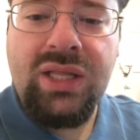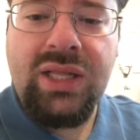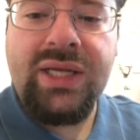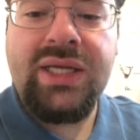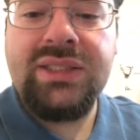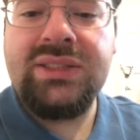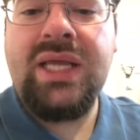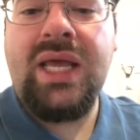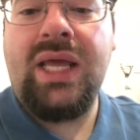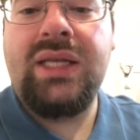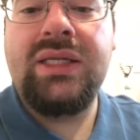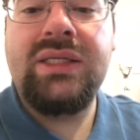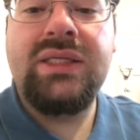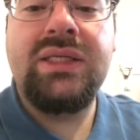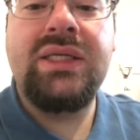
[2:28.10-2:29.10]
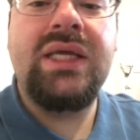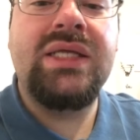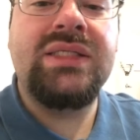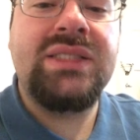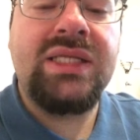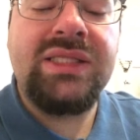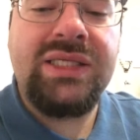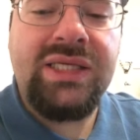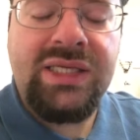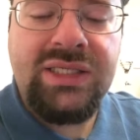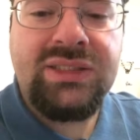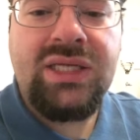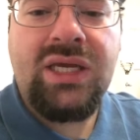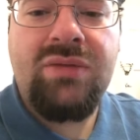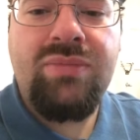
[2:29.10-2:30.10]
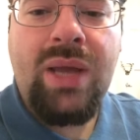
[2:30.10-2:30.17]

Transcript: Like I said, it's at the Eastside